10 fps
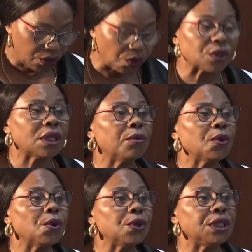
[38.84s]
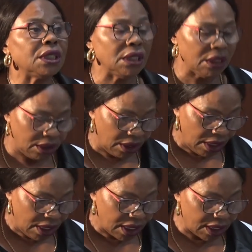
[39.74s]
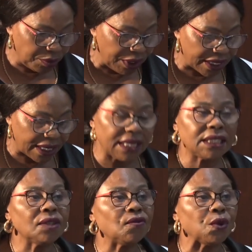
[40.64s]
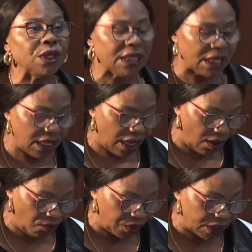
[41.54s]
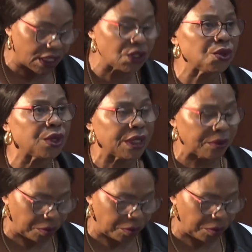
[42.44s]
Dr. Mungoshi has been writing for nearly half a century.